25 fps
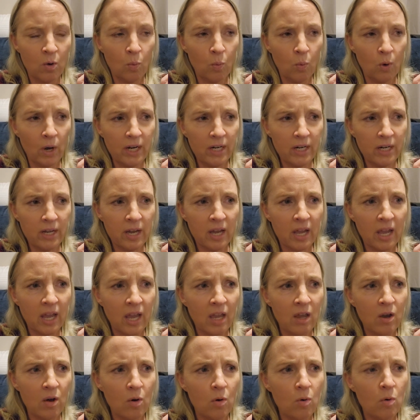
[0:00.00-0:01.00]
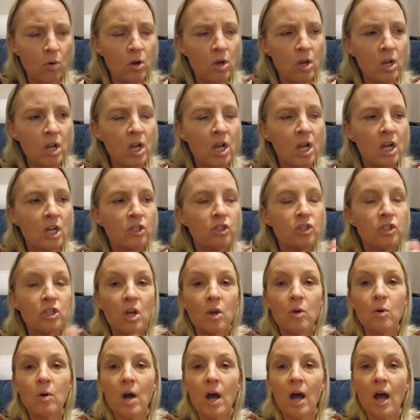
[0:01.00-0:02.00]
What in the hell?
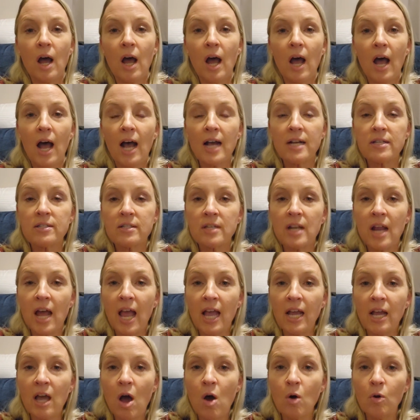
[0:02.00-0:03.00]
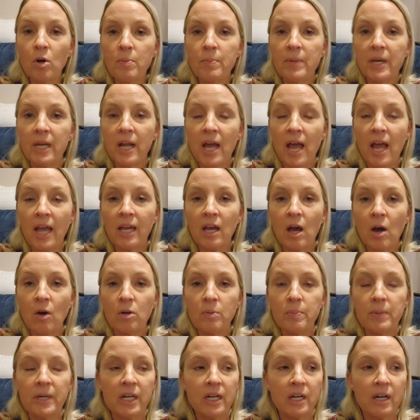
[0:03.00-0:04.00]
So I said, hang on a minute, hang on
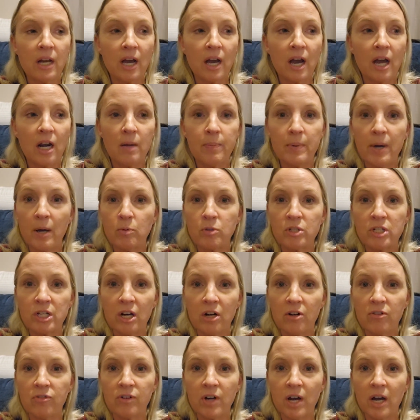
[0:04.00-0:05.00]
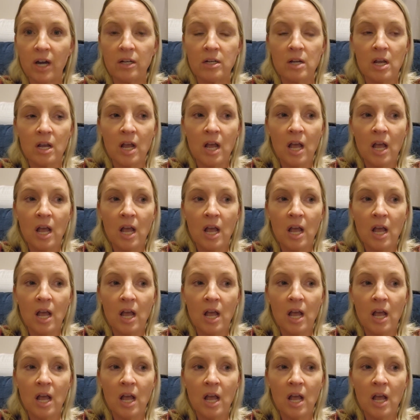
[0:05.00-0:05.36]
a minute. And I got up. I was terrified.